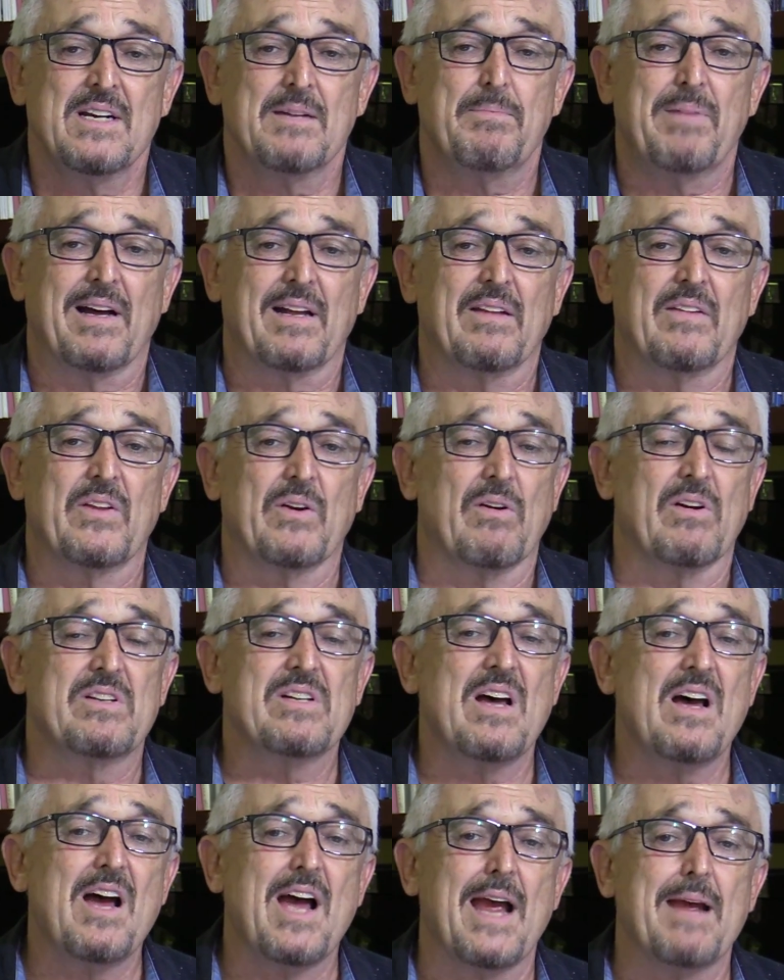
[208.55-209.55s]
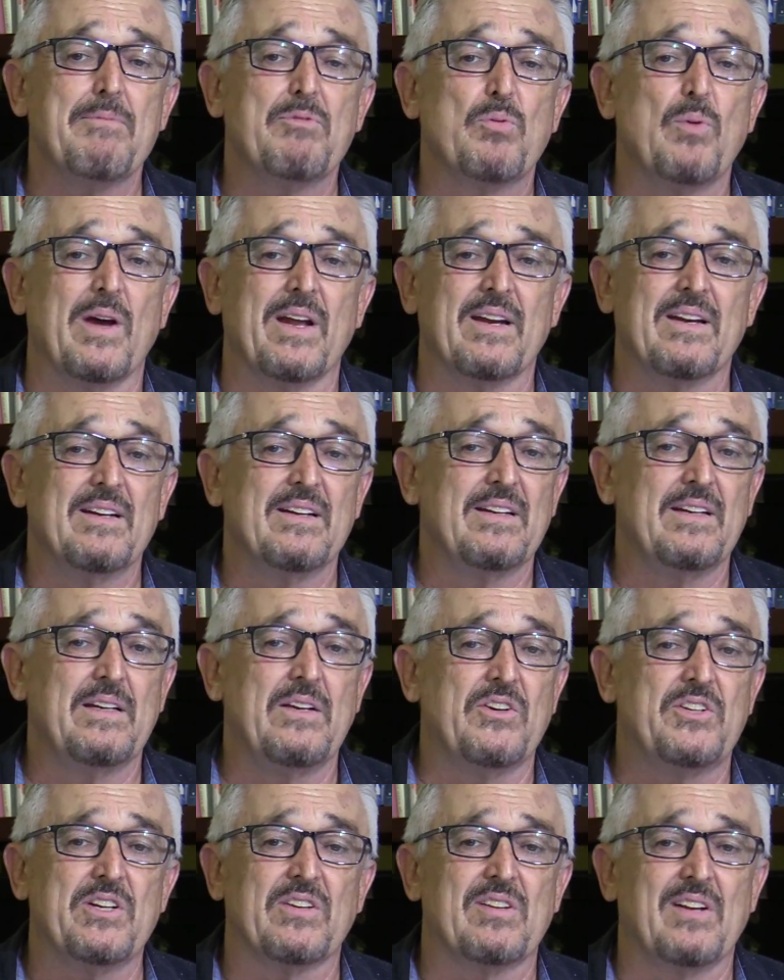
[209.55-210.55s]
But there are times times when
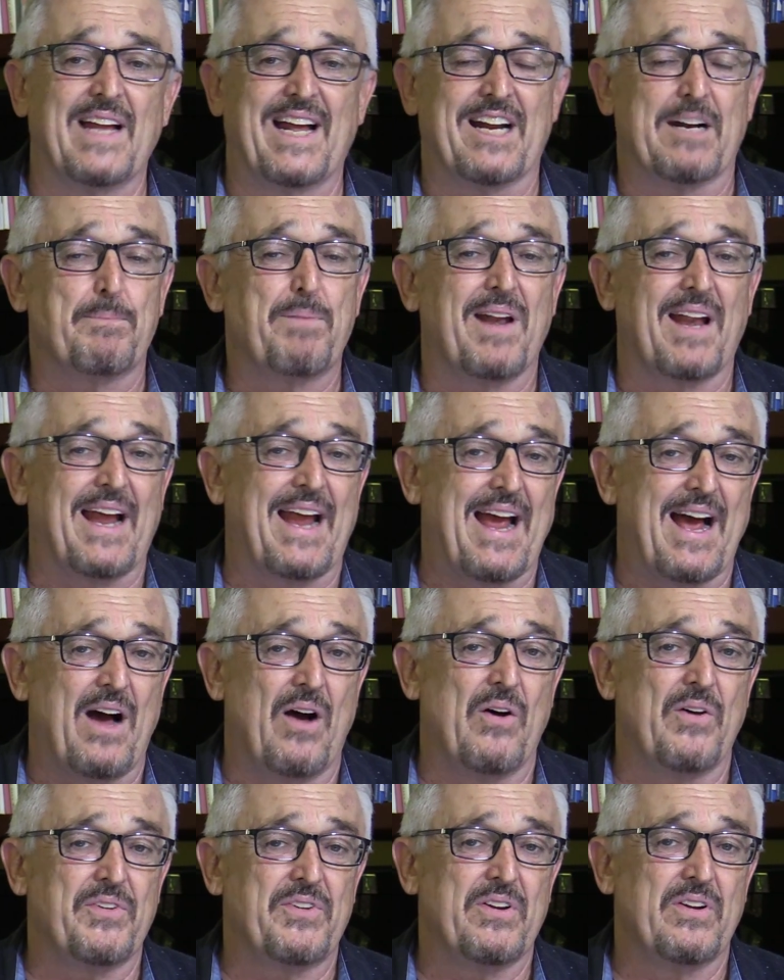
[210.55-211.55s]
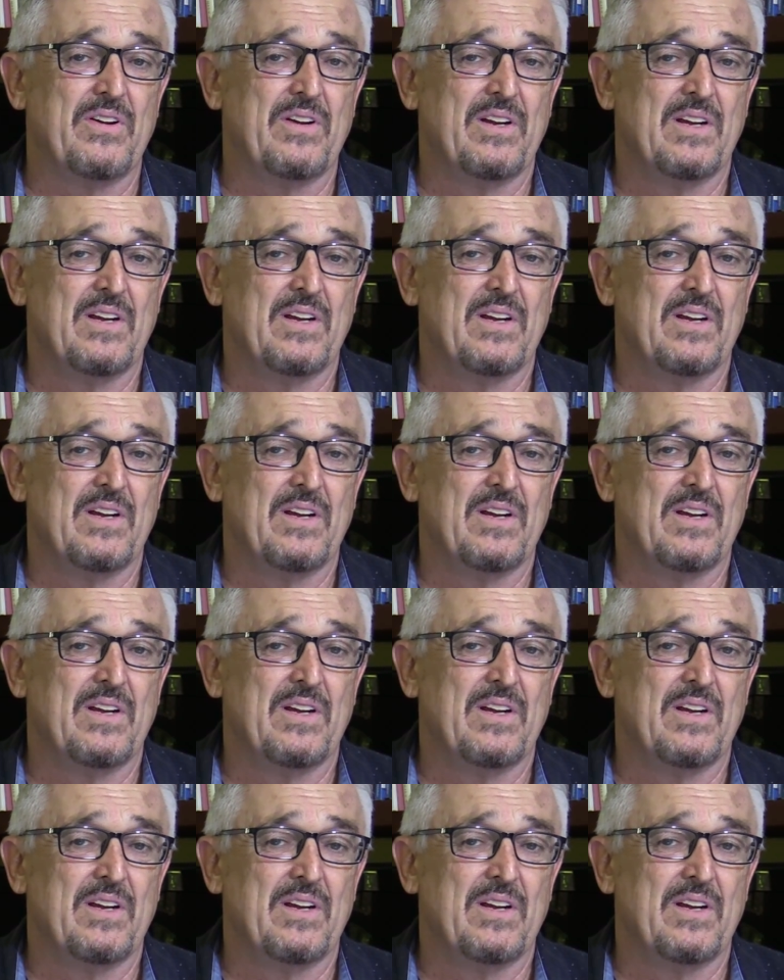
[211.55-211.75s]
you just let it play out.